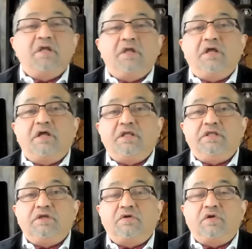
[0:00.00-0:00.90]
uh,
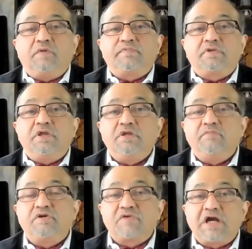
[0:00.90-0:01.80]
Europe's
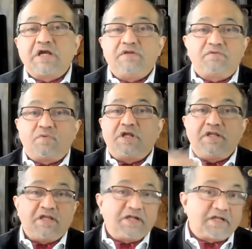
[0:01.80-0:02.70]
human rights, while
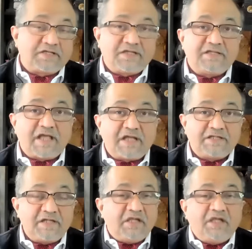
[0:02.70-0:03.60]
neglecting that
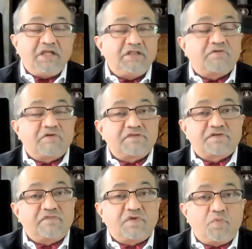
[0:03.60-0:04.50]
in the rest
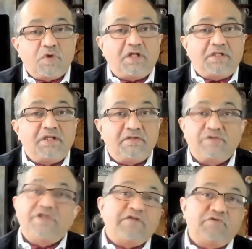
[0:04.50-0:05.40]
of the world. So
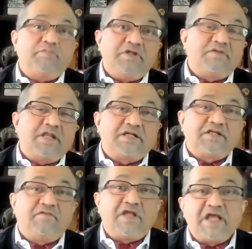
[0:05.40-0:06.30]
that would be
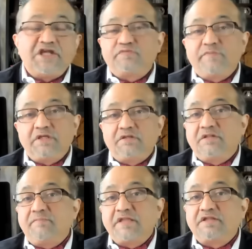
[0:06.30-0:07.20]
selective engagement.
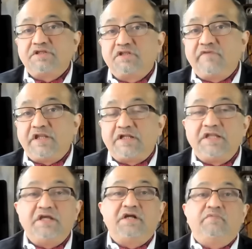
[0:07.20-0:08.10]
The message is very
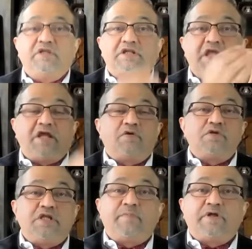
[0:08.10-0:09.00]
clear. We care
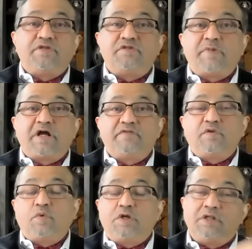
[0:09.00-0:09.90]
only about this part of
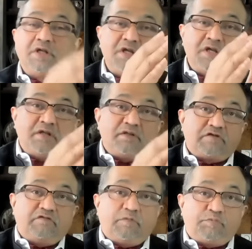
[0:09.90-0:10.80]
the world, so
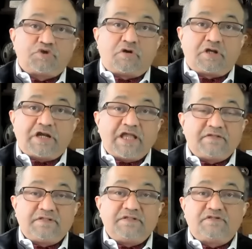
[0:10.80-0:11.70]
we put all our
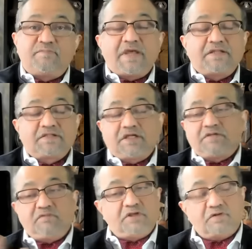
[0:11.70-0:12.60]
eggs in this
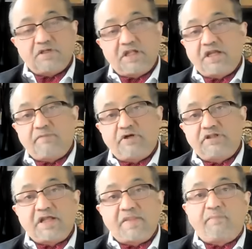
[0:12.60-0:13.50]
basket. We don't care about the other